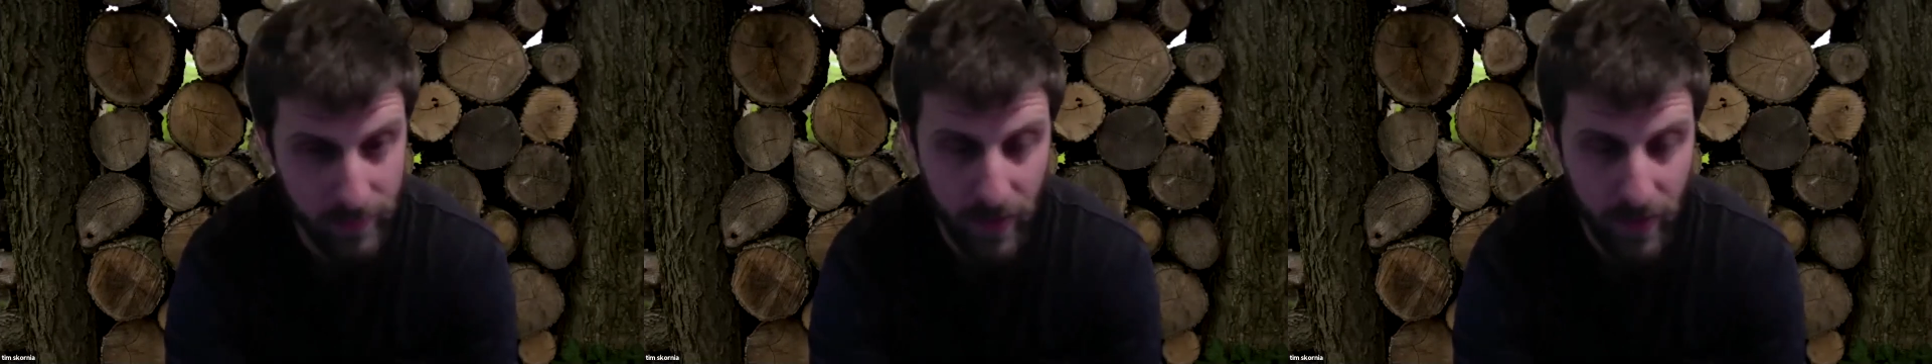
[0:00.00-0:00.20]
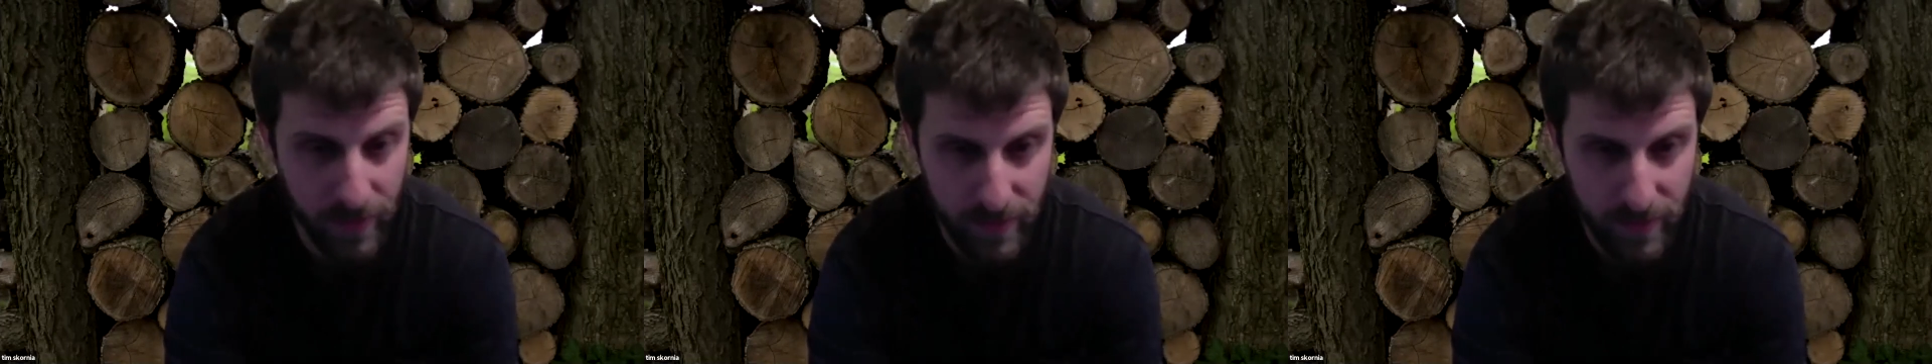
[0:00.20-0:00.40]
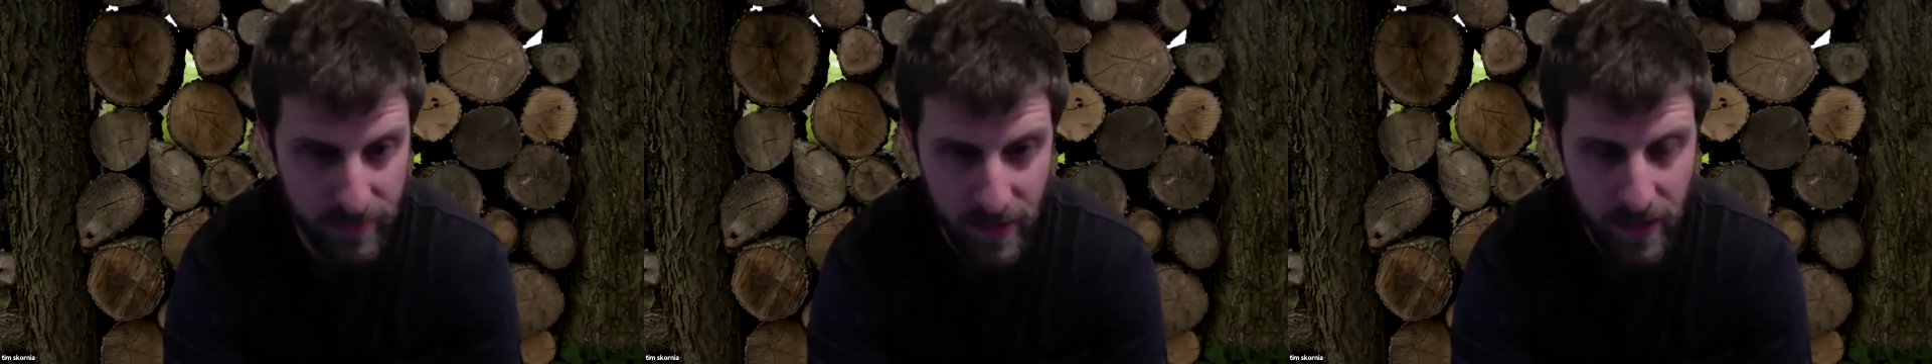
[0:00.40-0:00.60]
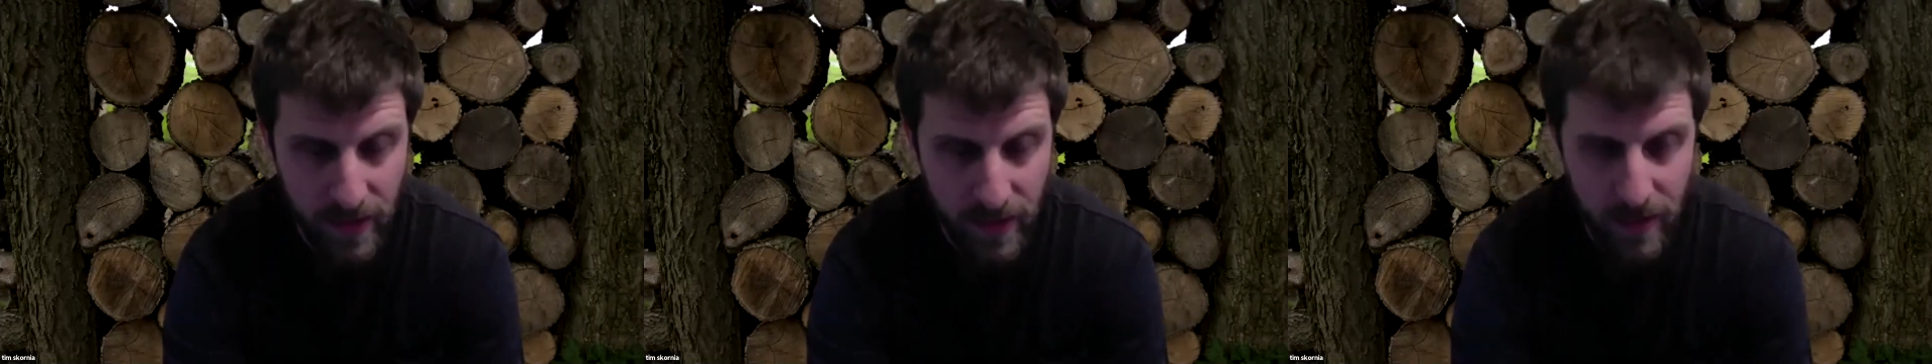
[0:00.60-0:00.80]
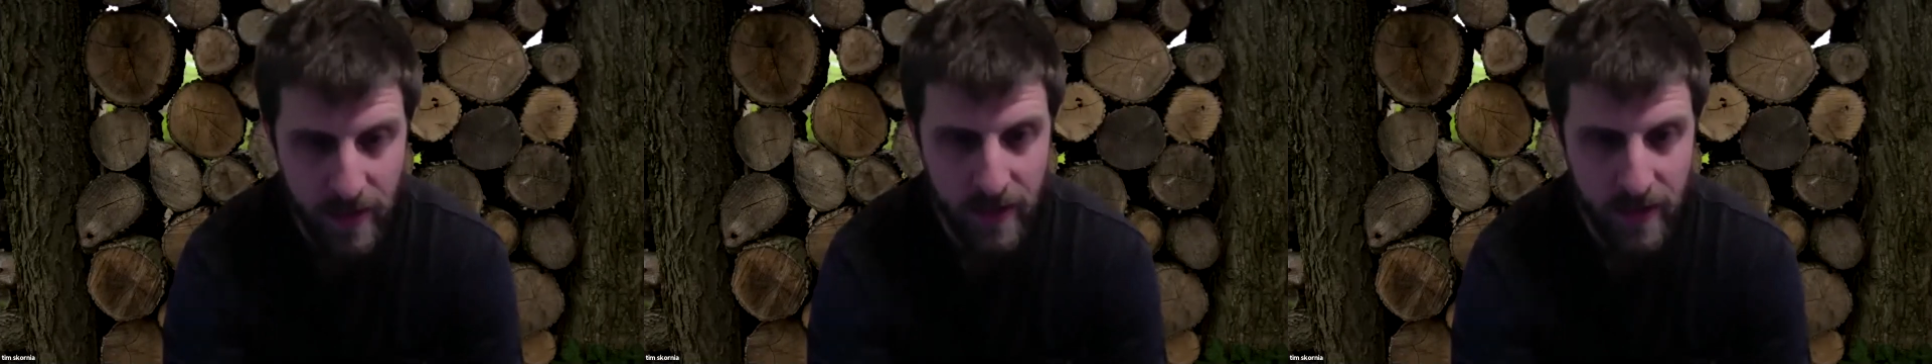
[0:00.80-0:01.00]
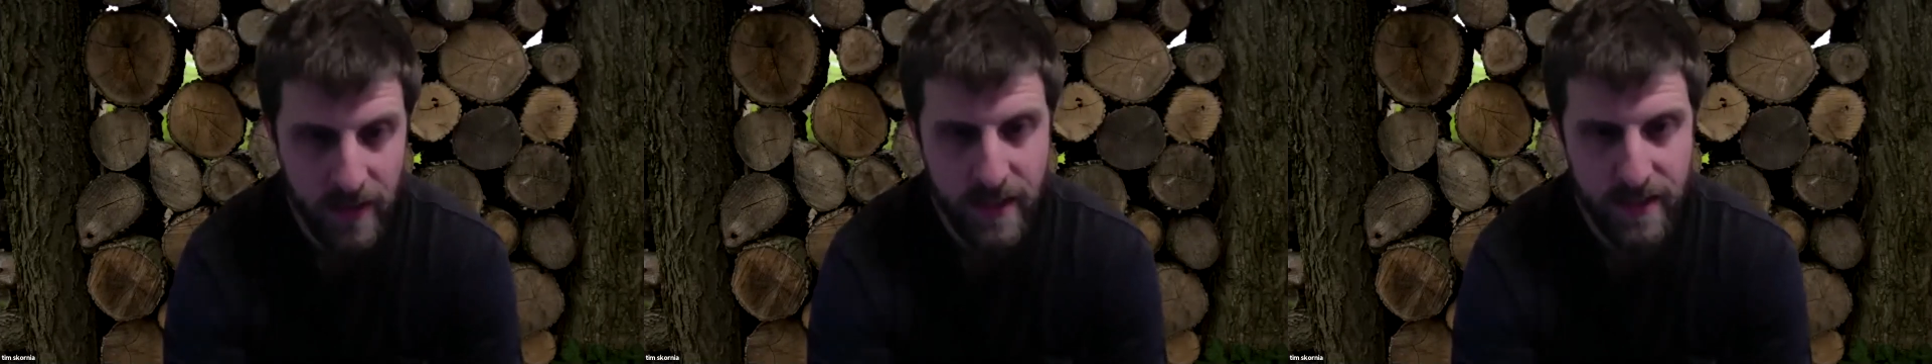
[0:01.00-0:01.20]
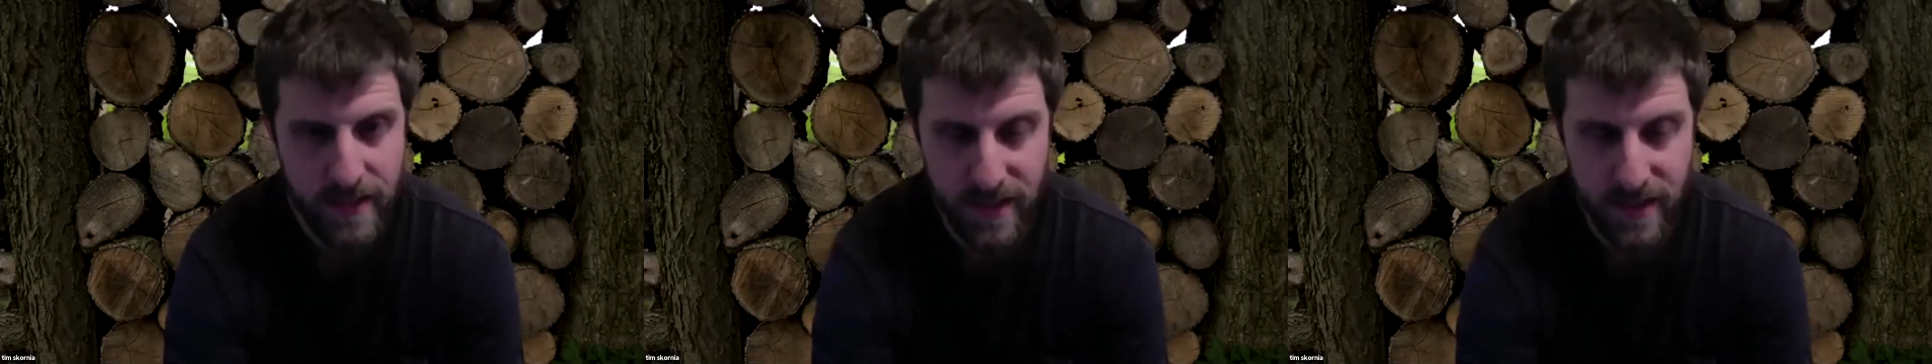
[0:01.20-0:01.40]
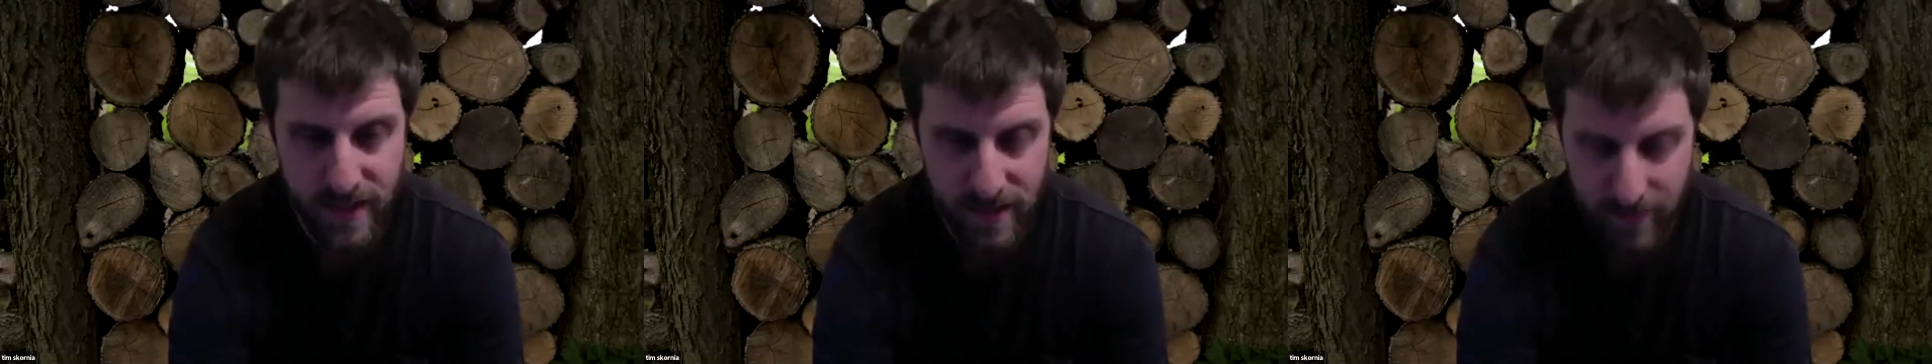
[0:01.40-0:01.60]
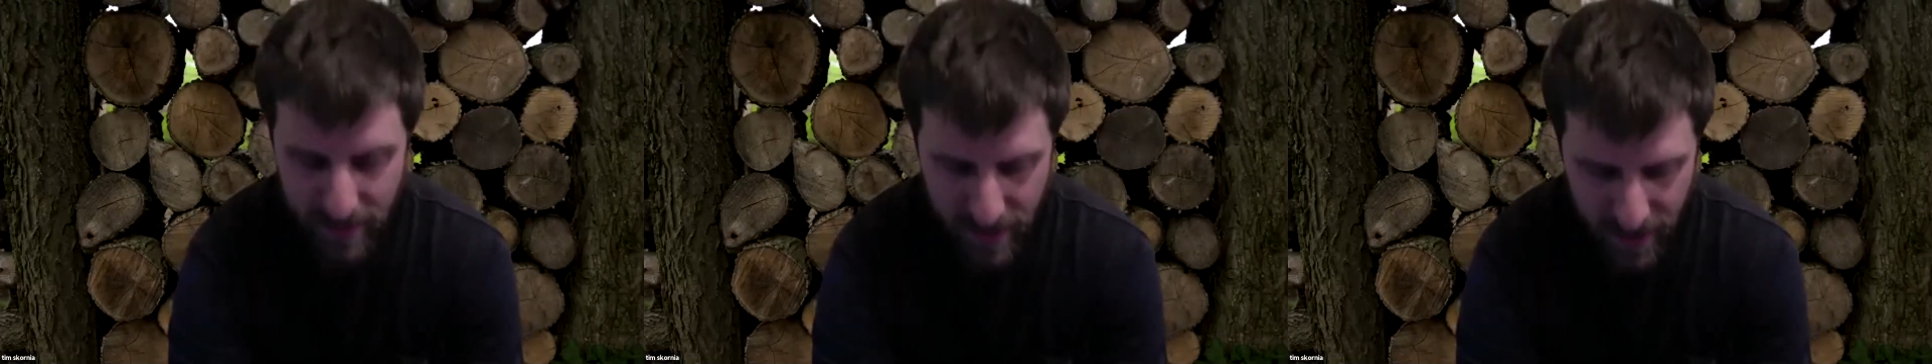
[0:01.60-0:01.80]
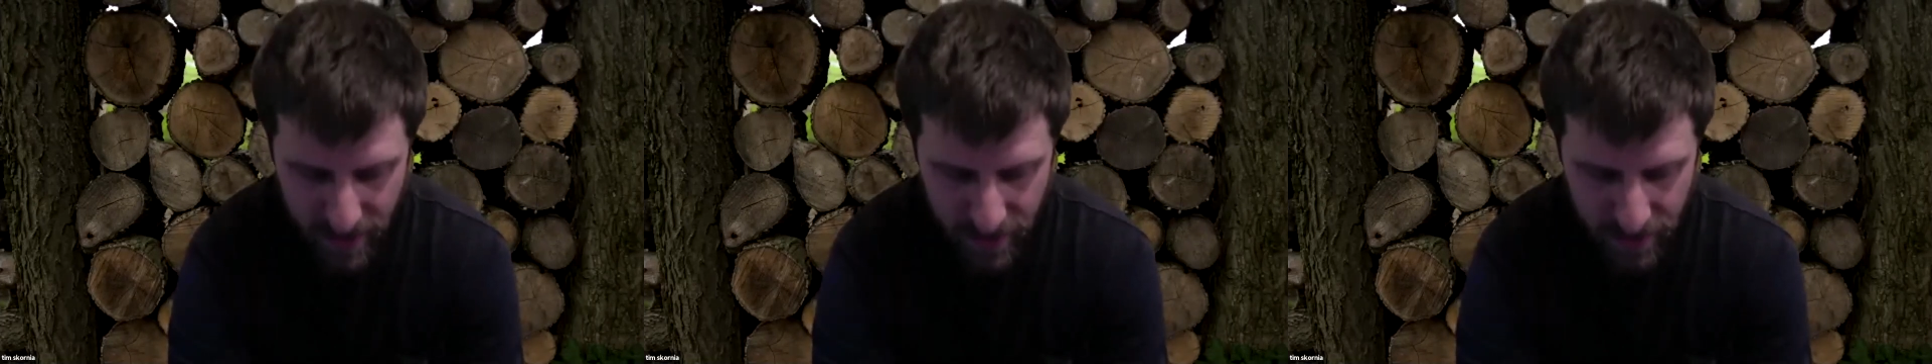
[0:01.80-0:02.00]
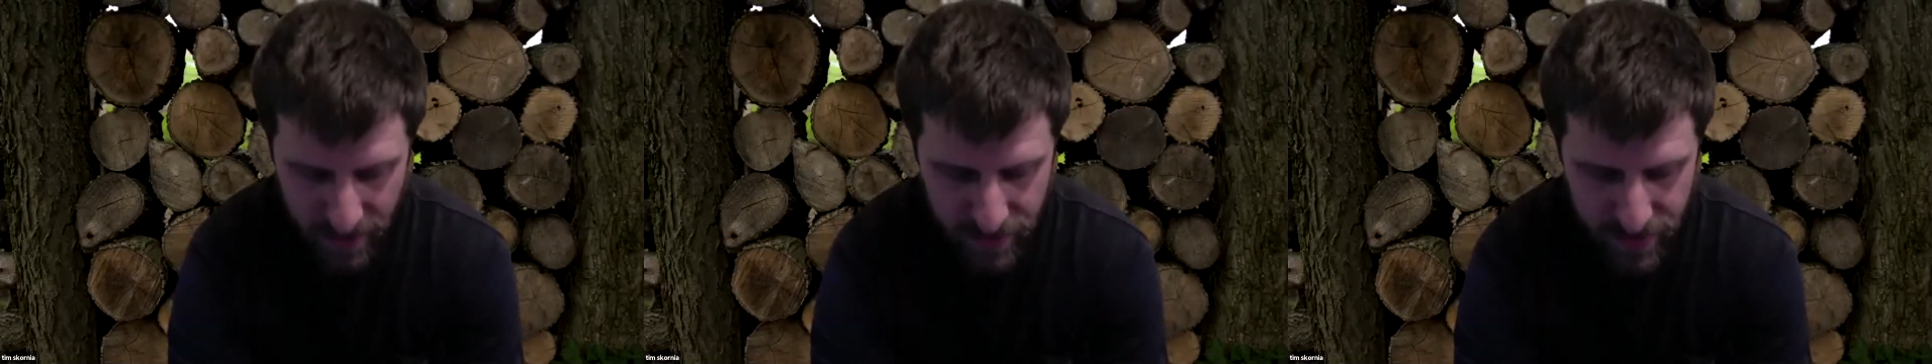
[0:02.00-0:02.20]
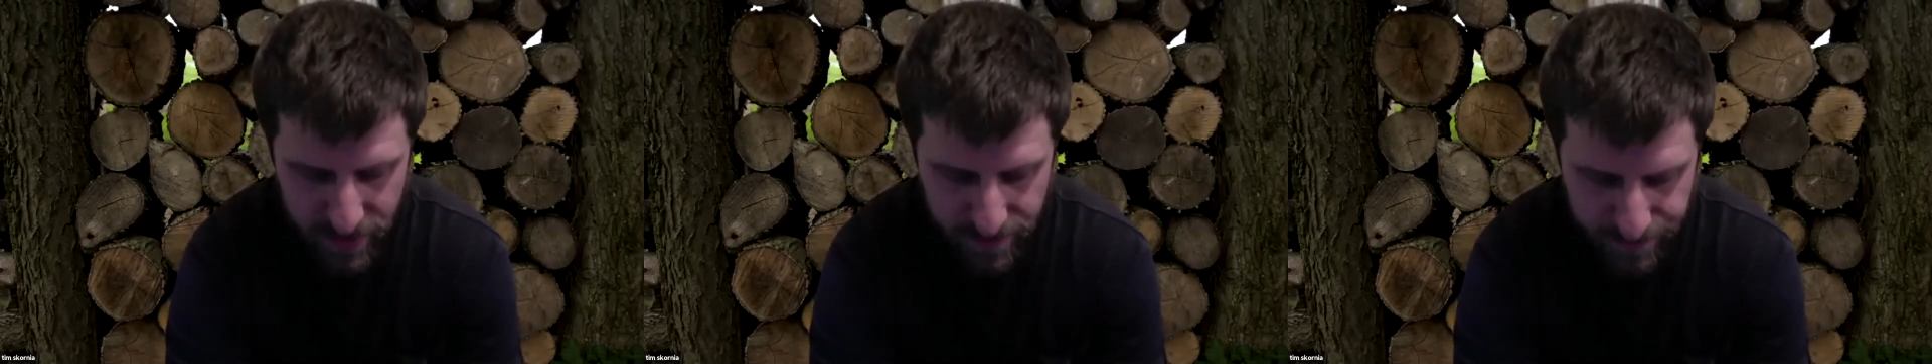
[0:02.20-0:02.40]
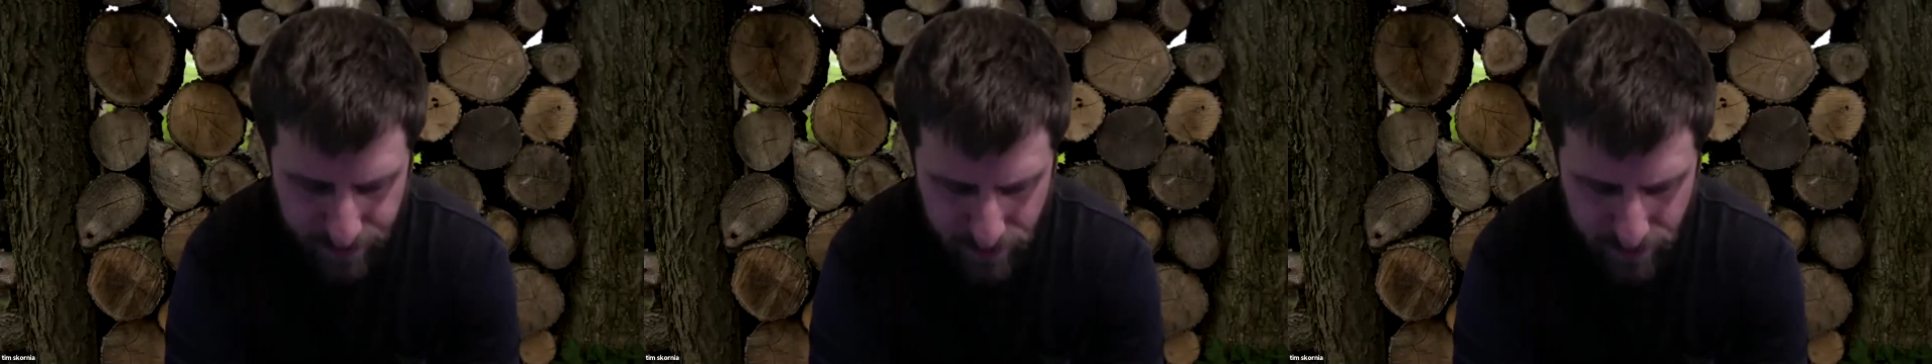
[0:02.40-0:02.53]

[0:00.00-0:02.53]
other system that they use.